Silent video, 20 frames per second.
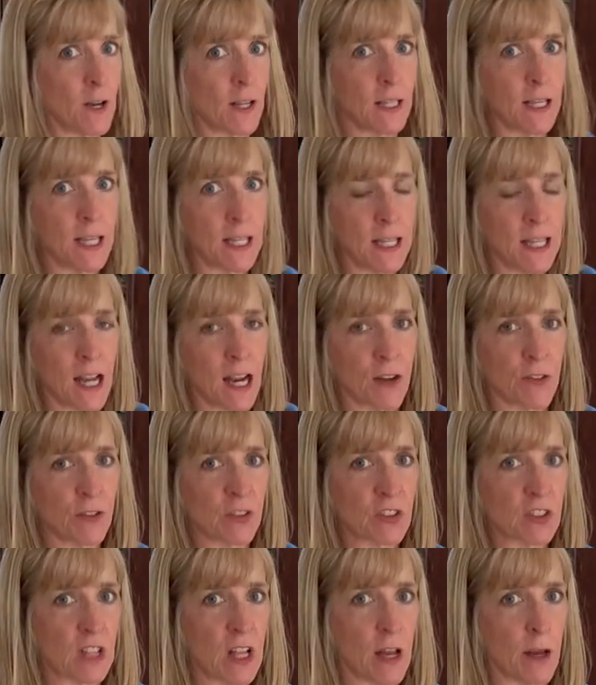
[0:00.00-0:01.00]
on getting out
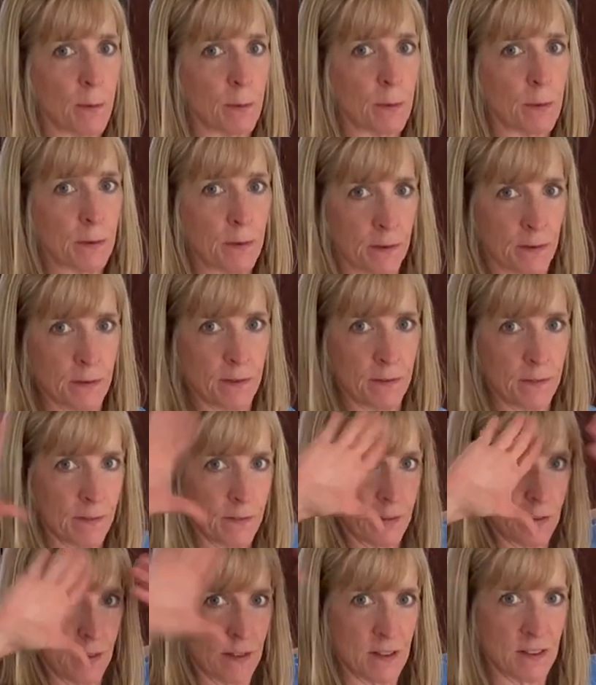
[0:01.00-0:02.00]
of the slump.
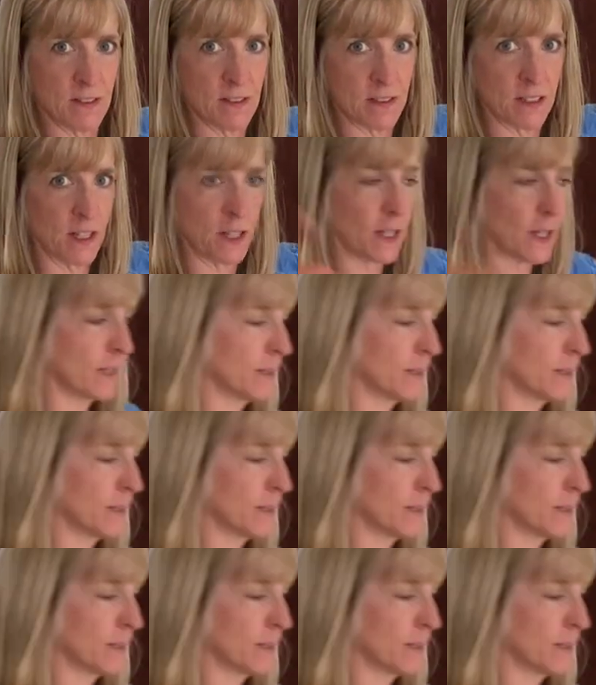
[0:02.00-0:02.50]
See you